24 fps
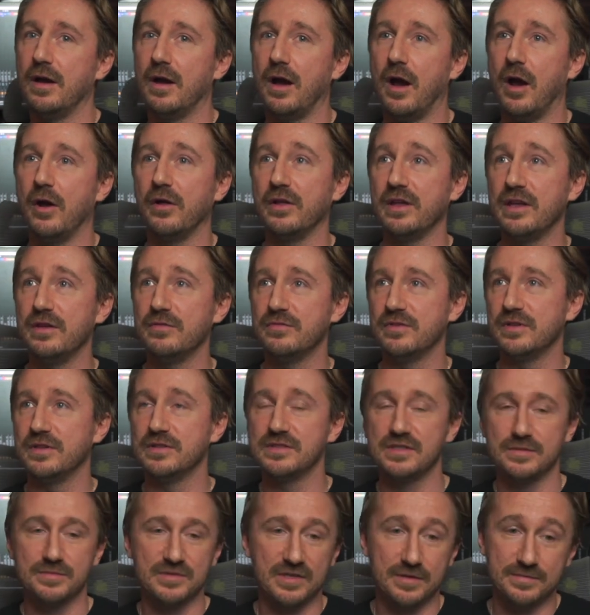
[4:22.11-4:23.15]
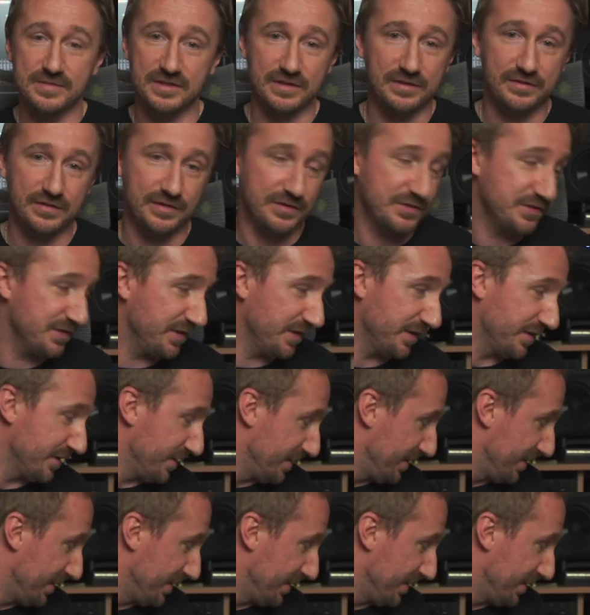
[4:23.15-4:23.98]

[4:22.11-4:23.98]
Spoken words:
I'll even sometimes like there's like a